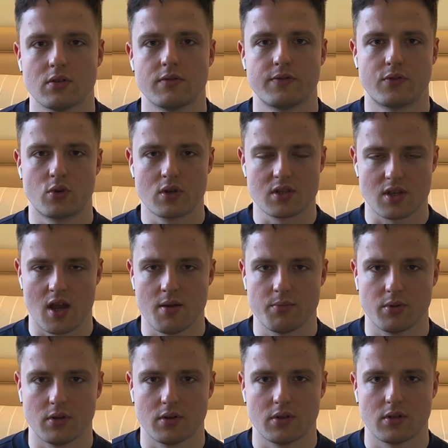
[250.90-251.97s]
For
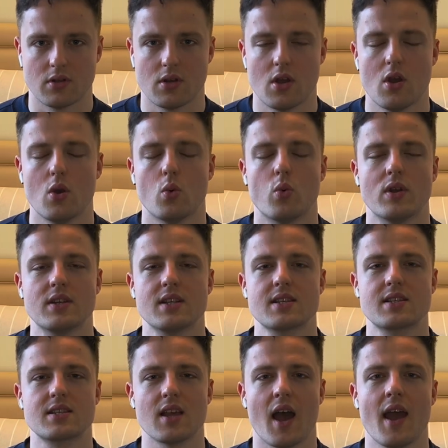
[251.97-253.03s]
example, when
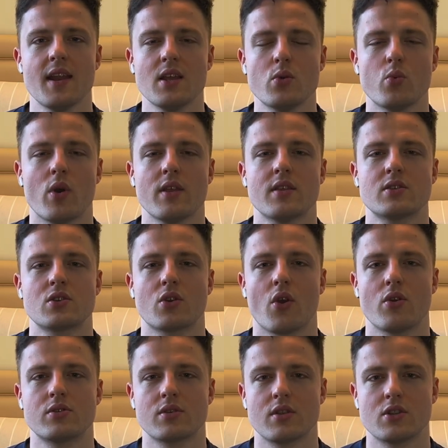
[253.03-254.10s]
deciding whether to go
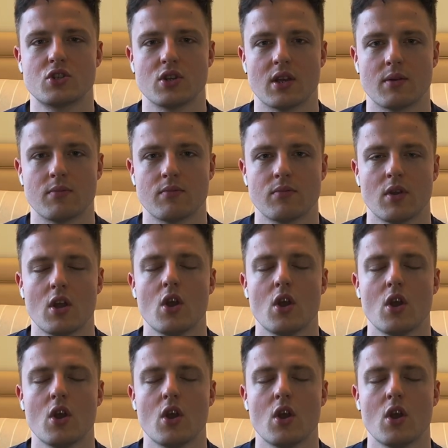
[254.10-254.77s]
to the gym,